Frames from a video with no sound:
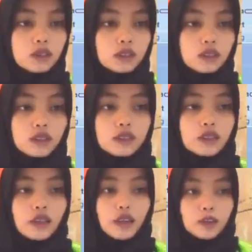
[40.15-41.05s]
teacher
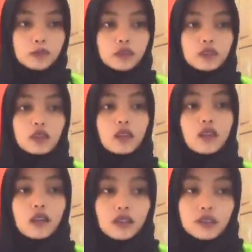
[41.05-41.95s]
names,
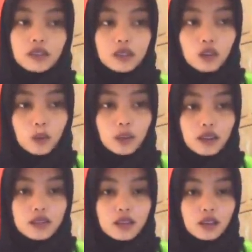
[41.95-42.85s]
Siti
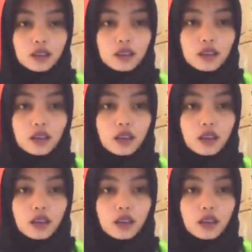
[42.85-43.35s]
Komalasari,